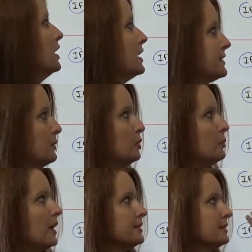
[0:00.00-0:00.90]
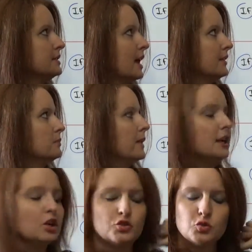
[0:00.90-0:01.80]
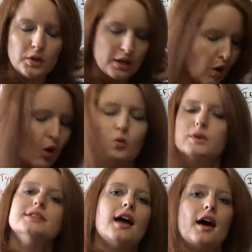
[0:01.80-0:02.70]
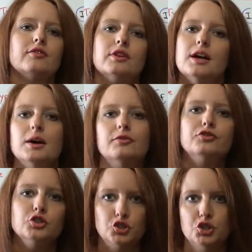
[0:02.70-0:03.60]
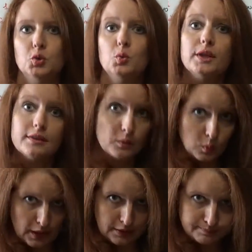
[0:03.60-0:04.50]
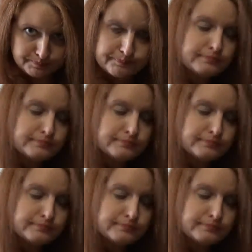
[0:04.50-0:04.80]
a simple present and the main clause will always have a future with will.